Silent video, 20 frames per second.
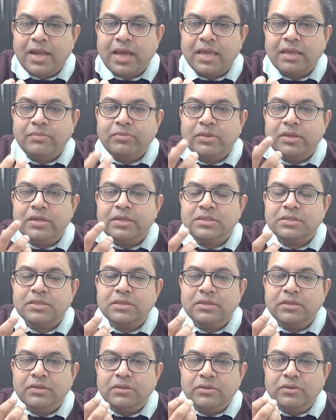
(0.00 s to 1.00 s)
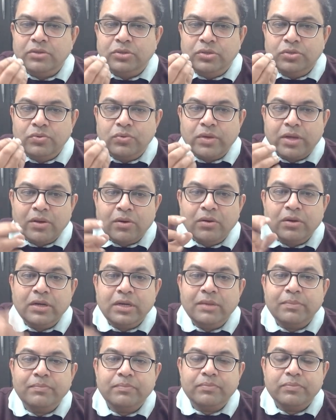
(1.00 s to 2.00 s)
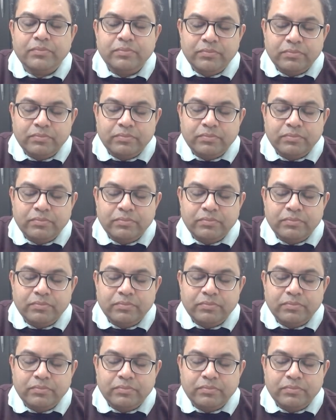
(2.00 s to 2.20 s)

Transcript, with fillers: time there is you cannot dip